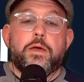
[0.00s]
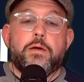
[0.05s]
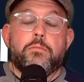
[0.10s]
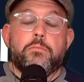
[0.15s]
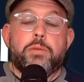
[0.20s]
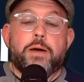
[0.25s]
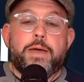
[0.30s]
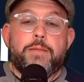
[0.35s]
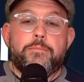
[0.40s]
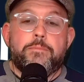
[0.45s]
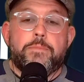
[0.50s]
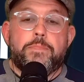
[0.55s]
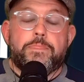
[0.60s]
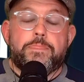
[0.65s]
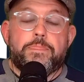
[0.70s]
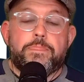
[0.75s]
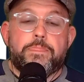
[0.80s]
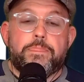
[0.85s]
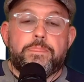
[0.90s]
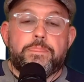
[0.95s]
But
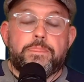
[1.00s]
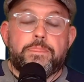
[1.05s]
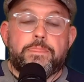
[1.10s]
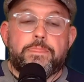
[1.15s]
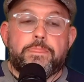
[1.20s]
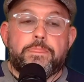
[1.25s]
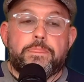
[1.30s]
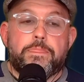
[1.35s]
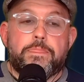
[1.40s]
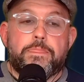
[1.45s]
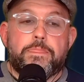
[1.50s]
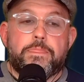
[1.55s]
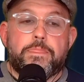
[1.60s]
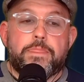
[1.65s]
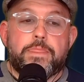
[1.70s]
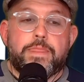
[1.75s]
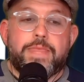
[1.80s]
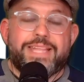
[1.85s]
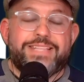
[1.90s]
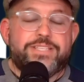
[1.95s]

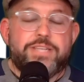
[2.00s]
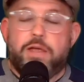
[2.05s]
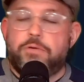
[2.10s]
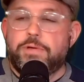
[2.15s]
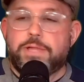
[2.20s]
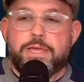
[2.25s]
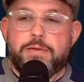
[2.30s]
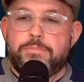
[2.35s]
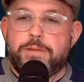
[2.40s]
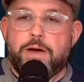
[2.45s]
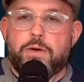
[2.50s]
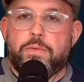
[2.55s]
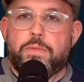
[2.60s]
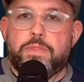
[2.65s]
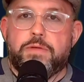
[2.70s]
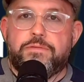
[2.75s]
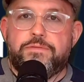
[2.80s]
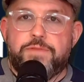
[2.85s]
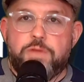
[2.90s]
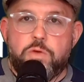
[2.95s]
it's not really about
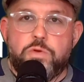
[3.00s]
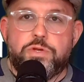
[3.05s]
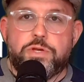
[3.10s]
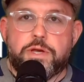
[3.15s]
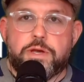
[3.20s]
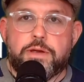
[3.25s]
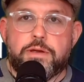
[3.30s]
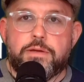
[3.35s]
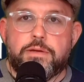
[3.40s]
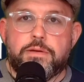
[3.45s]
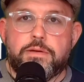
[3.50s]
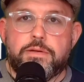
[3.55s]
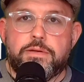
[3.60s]
the future.